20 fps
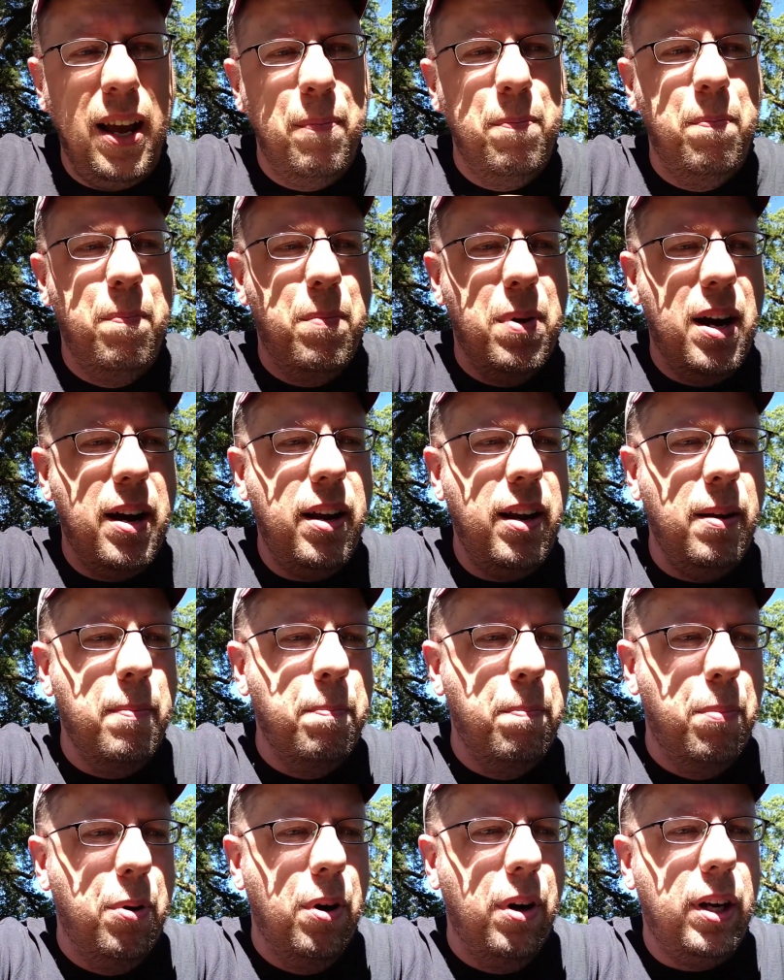I bought a
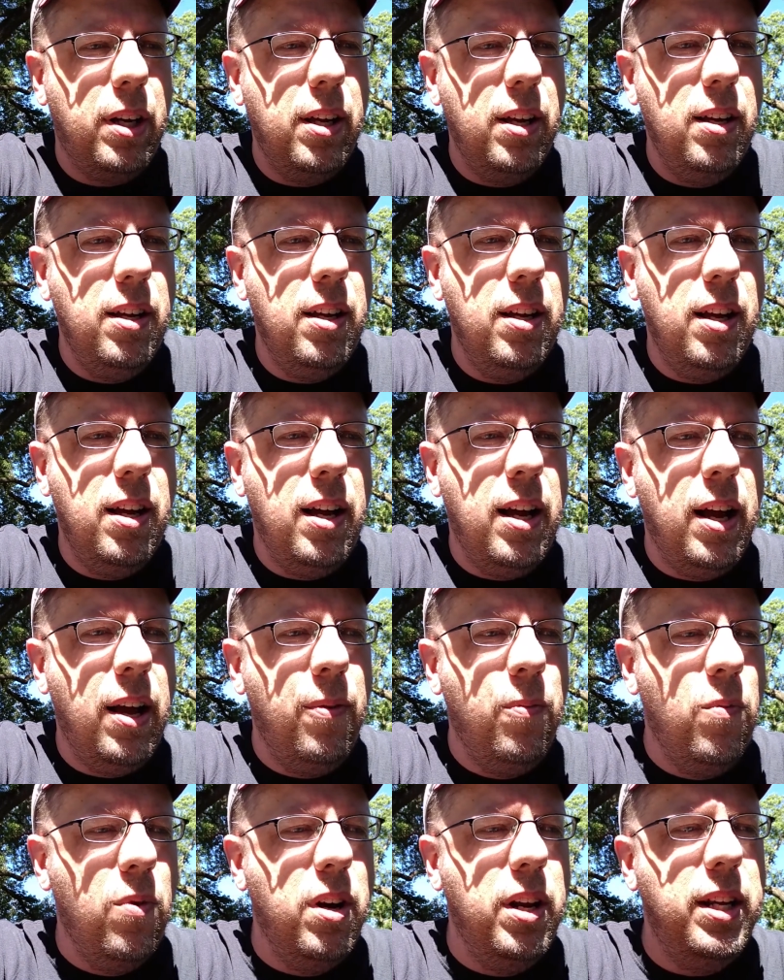book. I
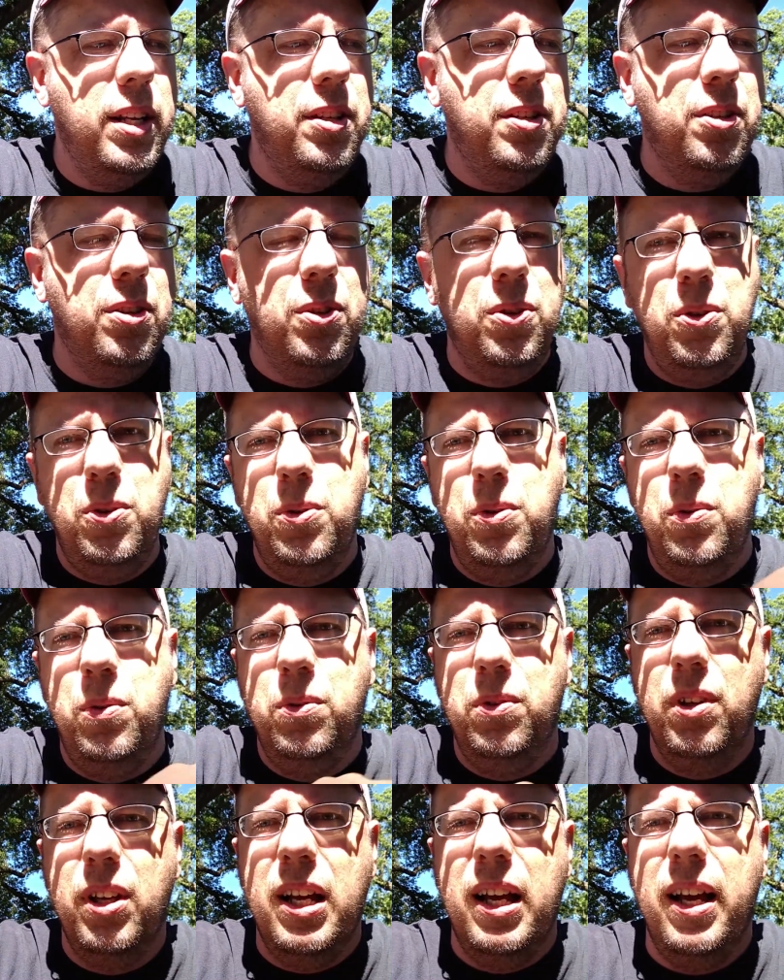
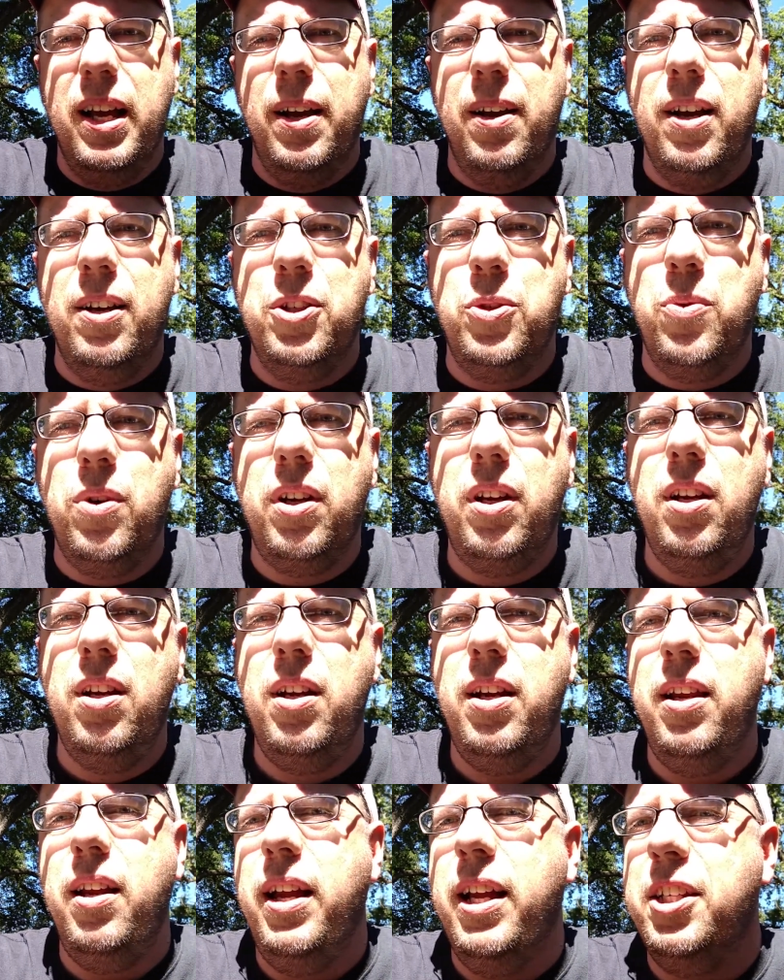was working
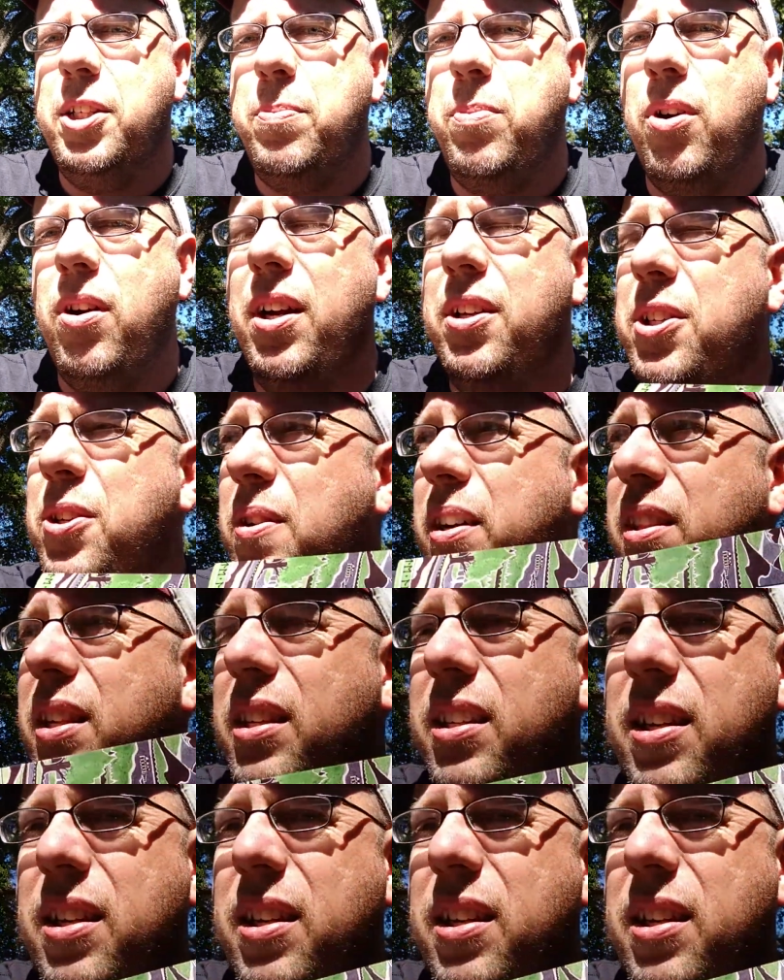on Esperanto at the